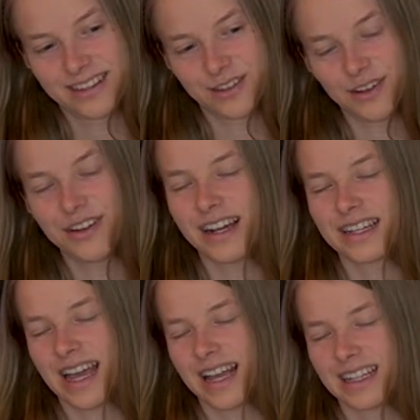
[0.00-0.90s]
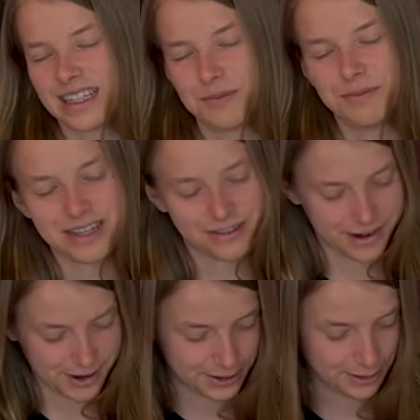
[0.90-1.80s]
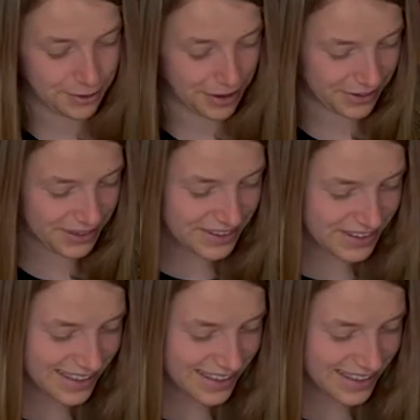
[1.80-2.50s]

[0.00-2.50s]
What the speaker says: couldn't exactly speak very well,